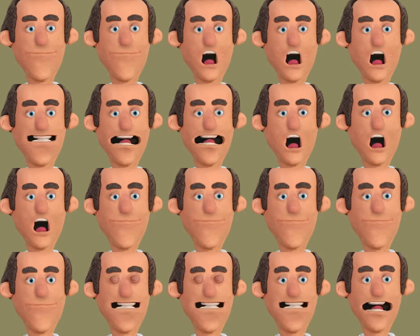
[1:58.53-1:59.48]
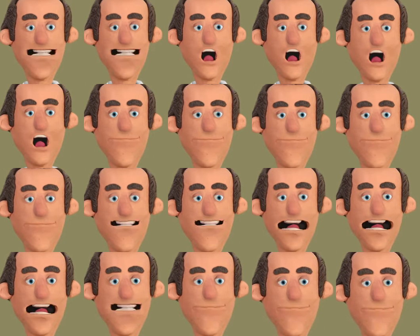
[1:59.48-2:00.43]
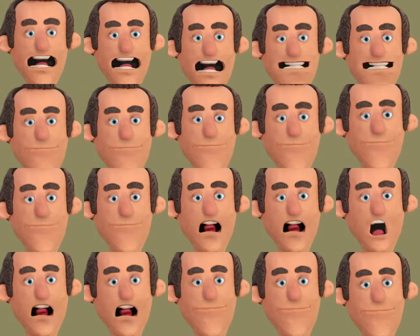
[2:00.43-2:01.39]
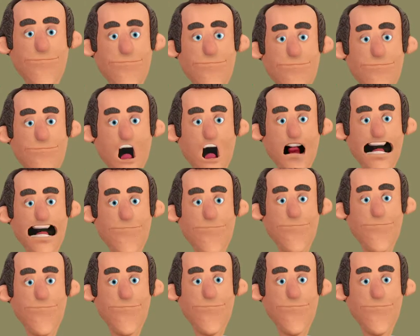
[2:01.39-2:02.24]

Then we have cranial nerves 9 and 10, which controls the palate and